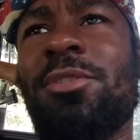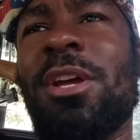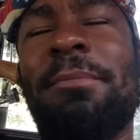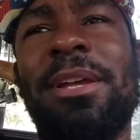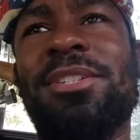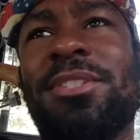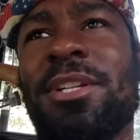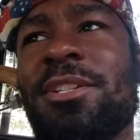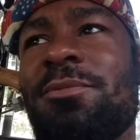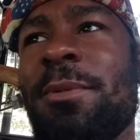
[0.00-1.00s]
makes
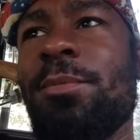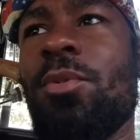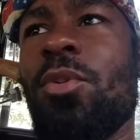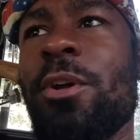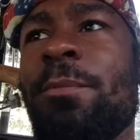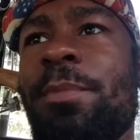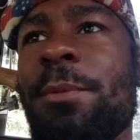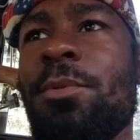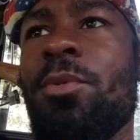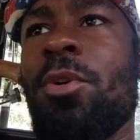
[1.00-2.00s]
sense. People
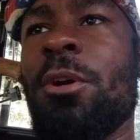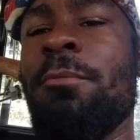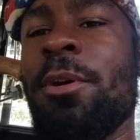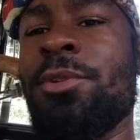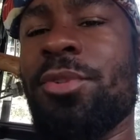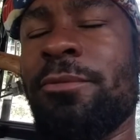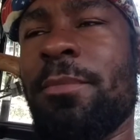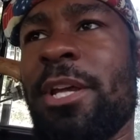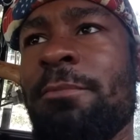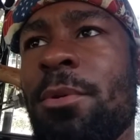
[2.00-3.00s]
who are driven
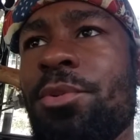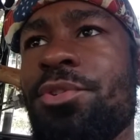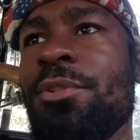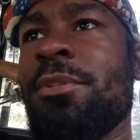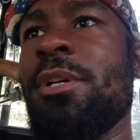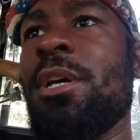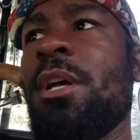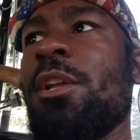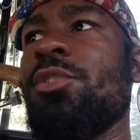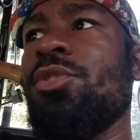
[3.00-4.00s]
by emotion
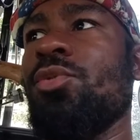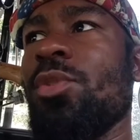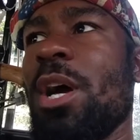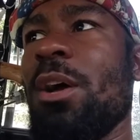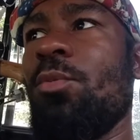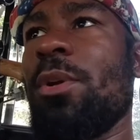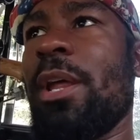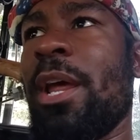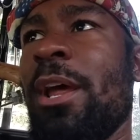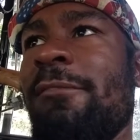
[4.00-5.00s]
do not want to
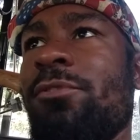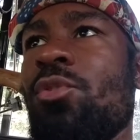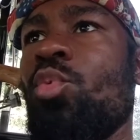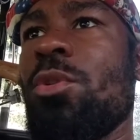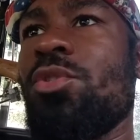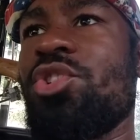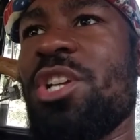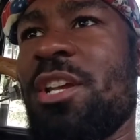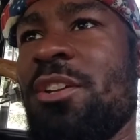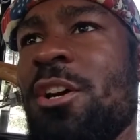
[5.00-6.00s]
have their world
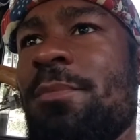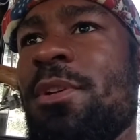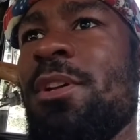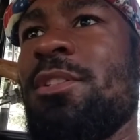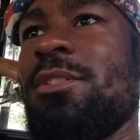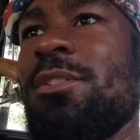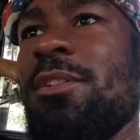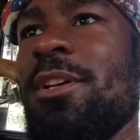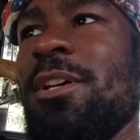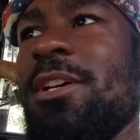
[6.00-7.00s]
shaken up
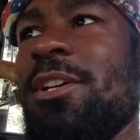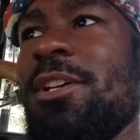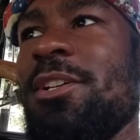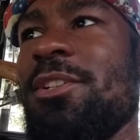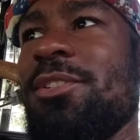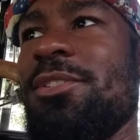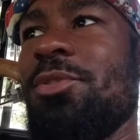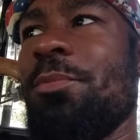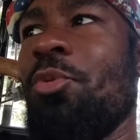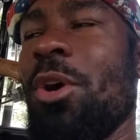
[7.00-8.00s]

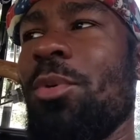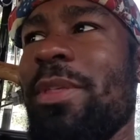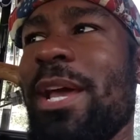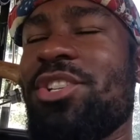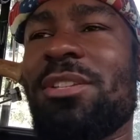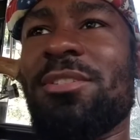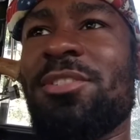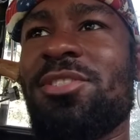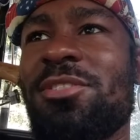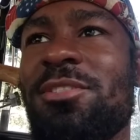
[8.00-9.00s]
to a point where they actually
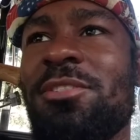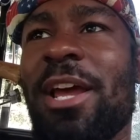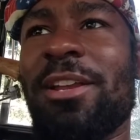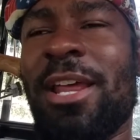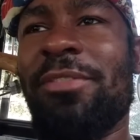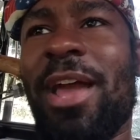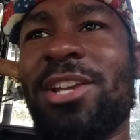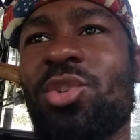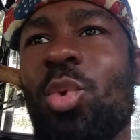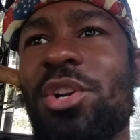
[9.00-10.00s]
have to
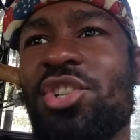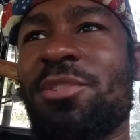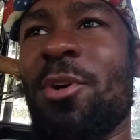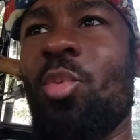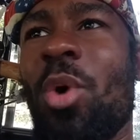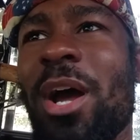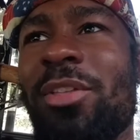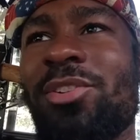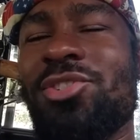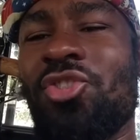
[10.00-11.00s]
ask questions about why
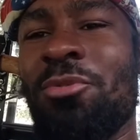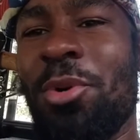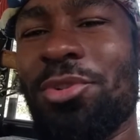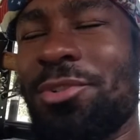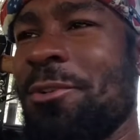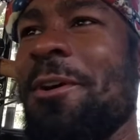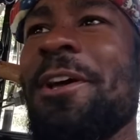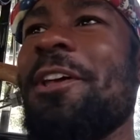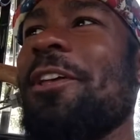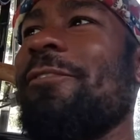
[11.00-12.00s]
they're so emotional.
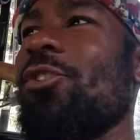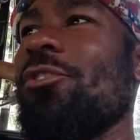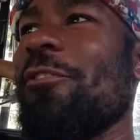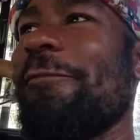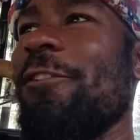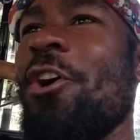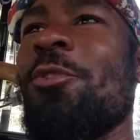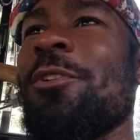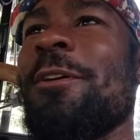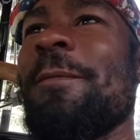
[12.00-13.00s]
If you're on your
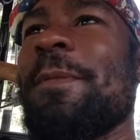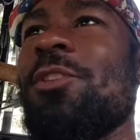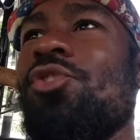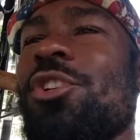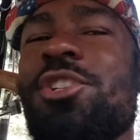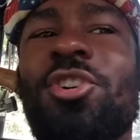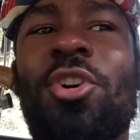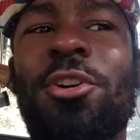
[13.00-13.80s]
phone, you can just go on